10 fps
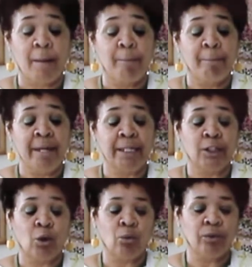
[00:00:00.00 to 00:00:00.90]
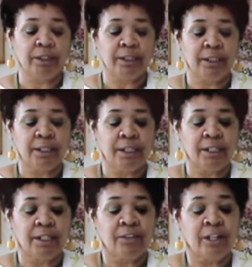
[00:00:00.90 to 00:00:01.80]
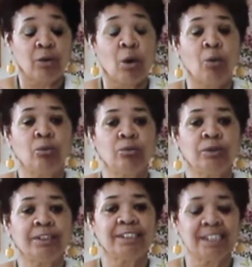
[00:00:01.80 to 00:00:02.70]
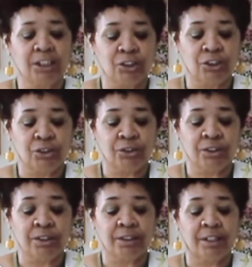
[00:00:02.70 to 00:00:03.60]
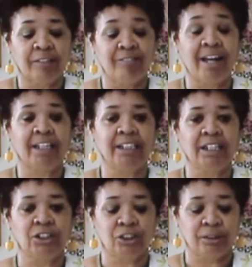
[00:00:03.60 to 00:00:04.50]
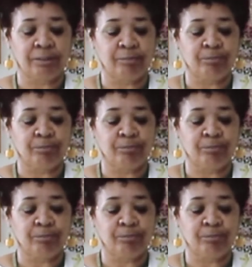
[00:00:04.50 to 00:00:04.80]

making only their own signatures of validation,